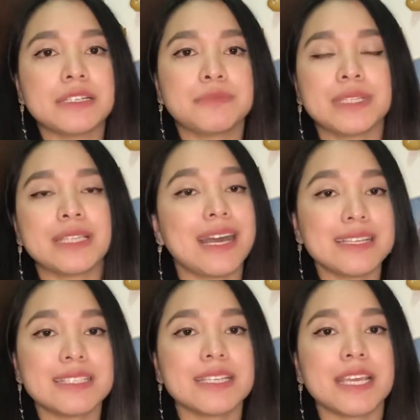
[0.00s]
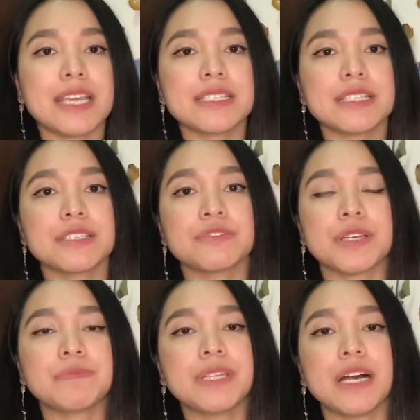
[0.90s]
But as the cases
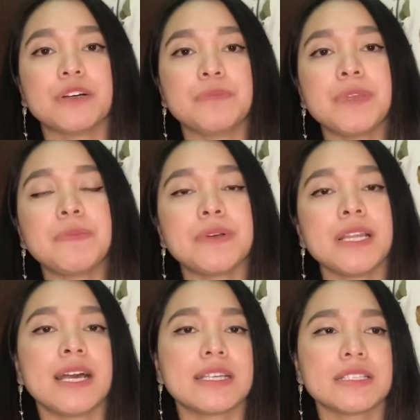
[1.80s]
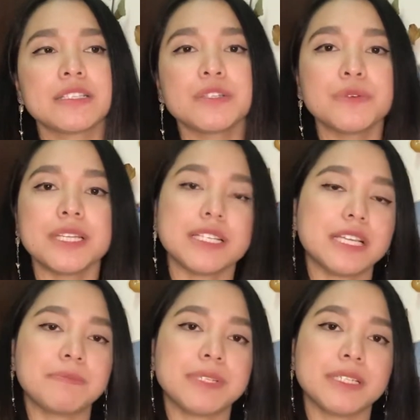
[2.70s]
dropped down, people has slowly
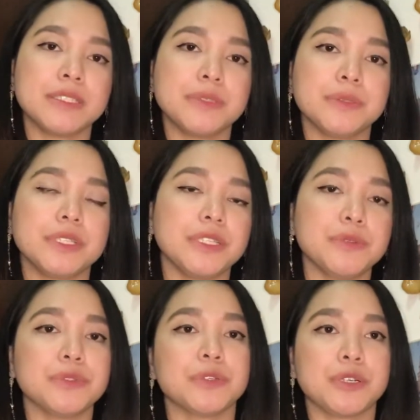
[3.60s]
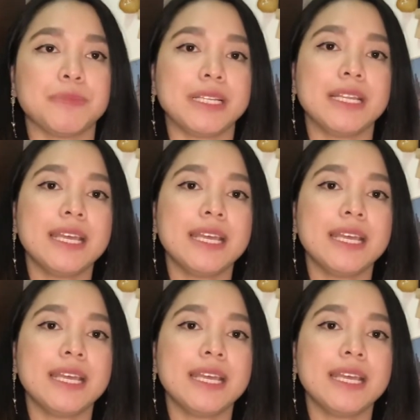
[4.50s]
adapted to the new normal,